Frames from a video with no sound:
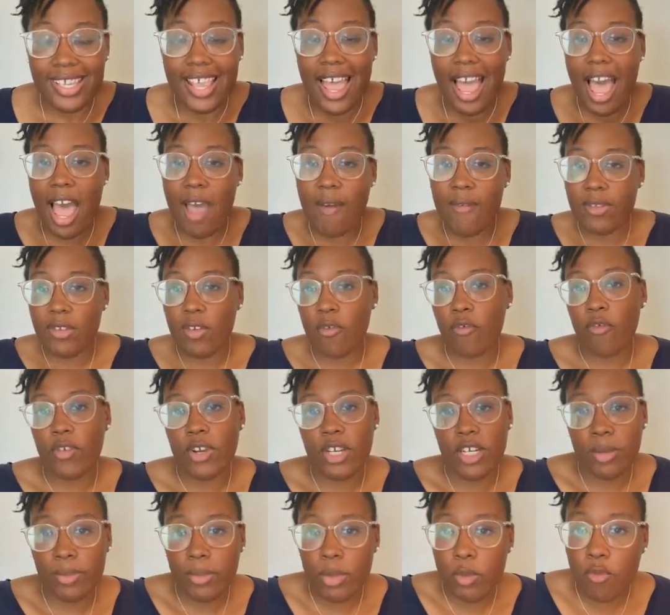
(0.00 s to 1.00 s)
to having the
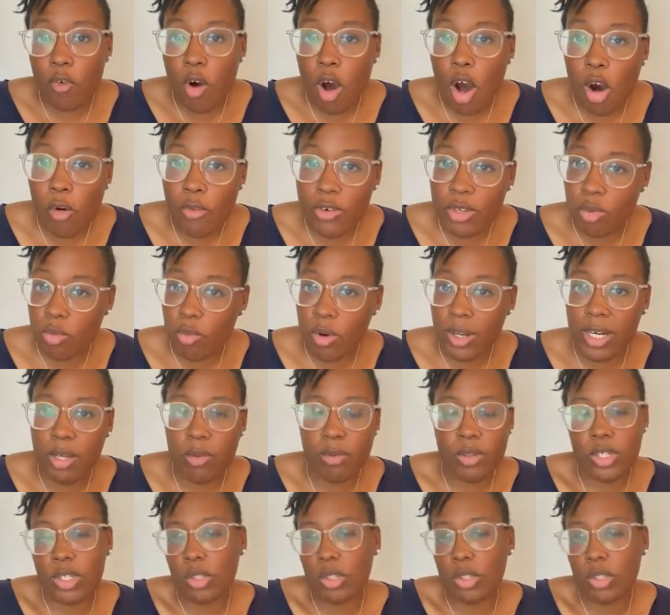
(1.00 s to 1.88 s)
freedom you've always wanted,